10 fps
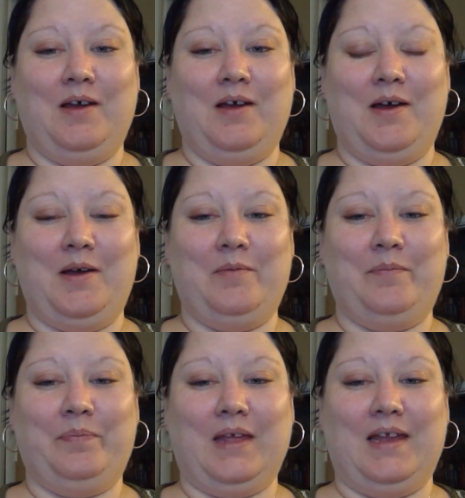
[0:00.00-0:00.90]
And
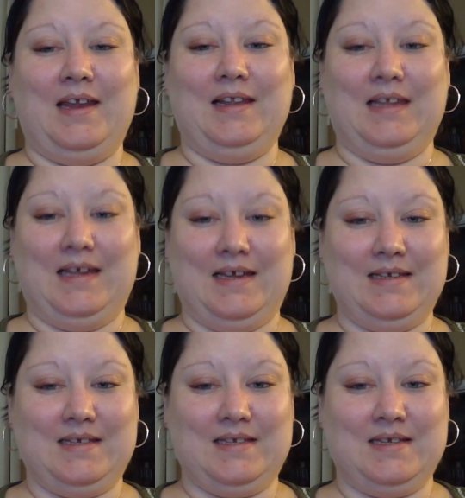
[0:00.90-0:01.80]
he had a
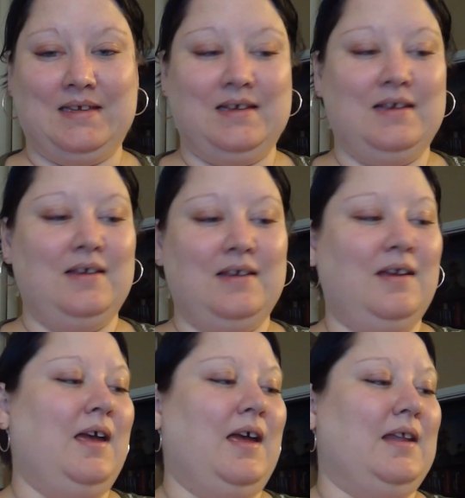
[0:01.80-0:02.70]
list.
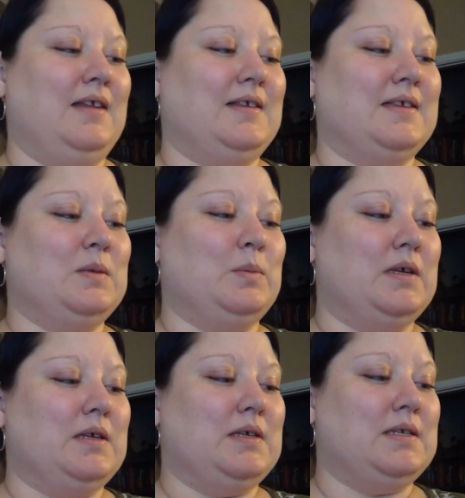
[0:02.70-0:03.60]
And his list
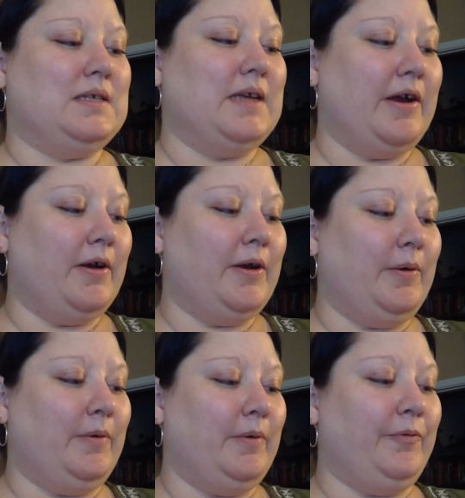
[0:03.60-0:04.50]
was
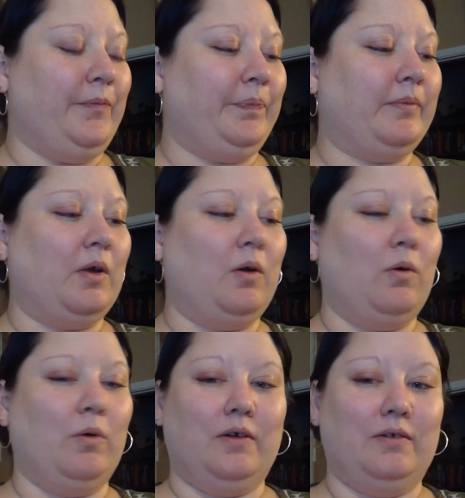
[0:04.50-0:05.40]
Tarot,
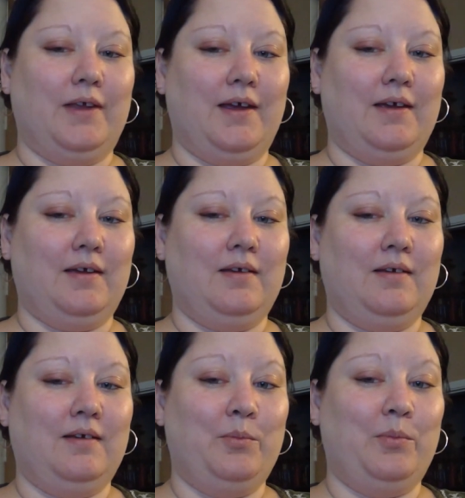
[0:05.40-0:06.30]
Oracle deck,
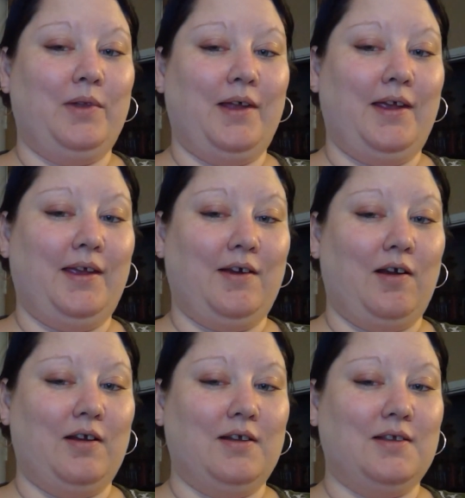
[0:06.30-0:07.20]
playing
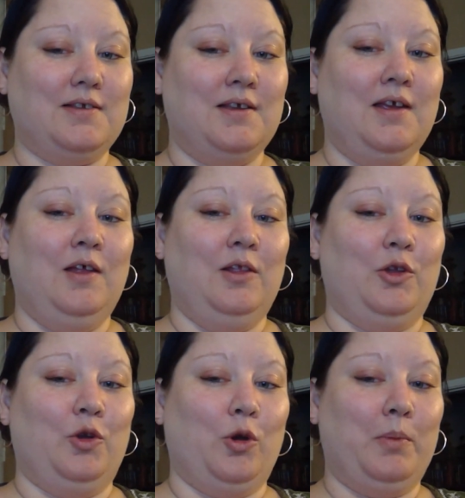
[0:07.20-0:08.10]
cards,
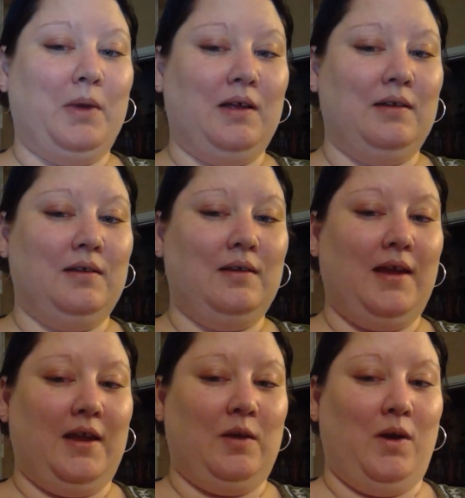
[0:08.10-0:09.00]
Lenormand,
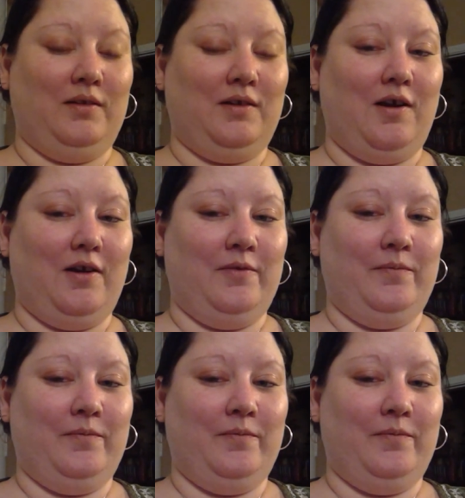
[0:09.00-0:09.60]
and a Wildcard.